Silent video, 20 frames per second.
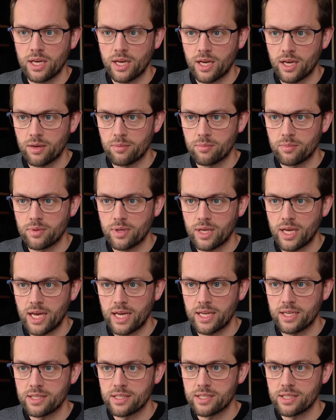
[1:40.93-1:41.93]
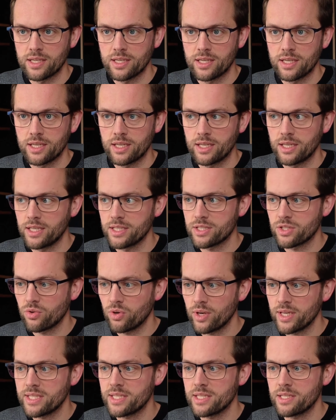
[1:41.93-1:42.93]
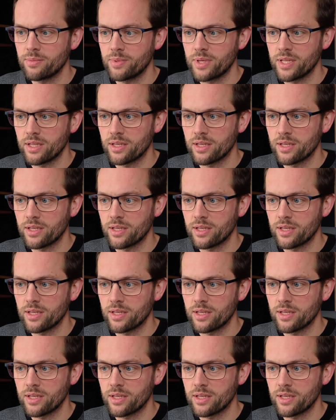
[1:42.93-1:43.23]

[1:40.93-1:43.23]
And it's crazy to me